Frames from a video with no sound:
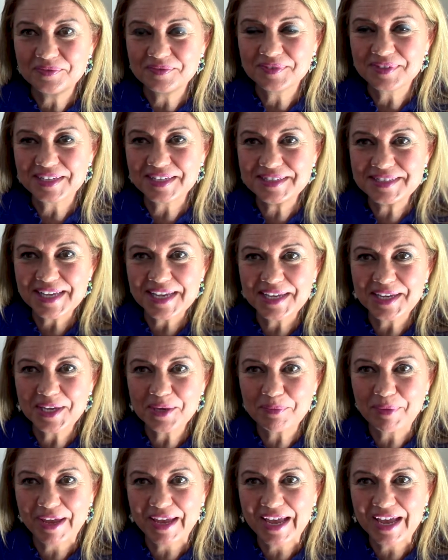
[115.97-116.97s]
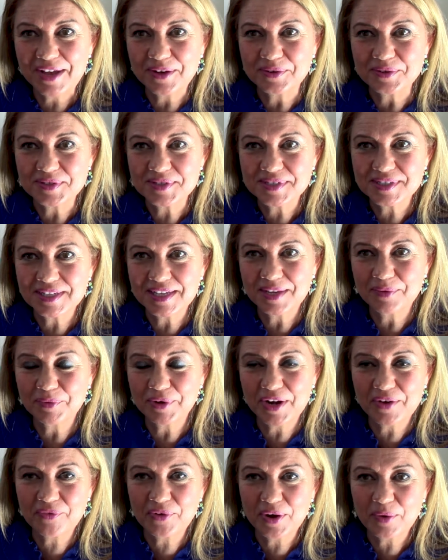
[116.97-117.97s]
It's hanging in my house, and
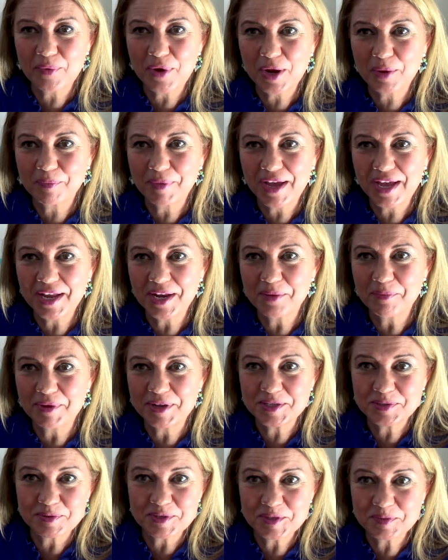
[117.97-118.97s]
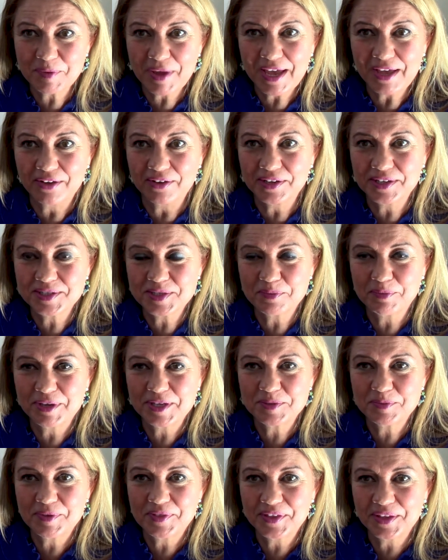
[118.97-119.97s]
whenever I walk by it, it makes me smile because it
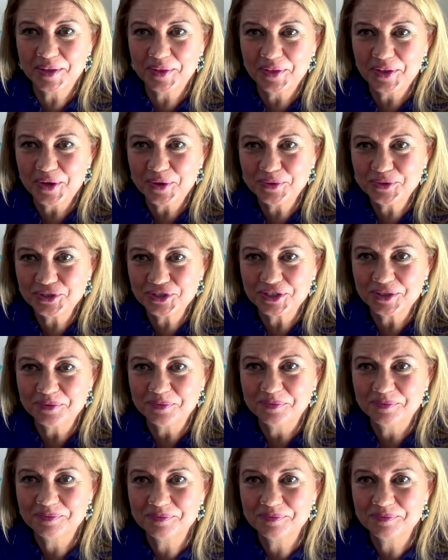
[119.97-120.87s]
makes me think of the ocean.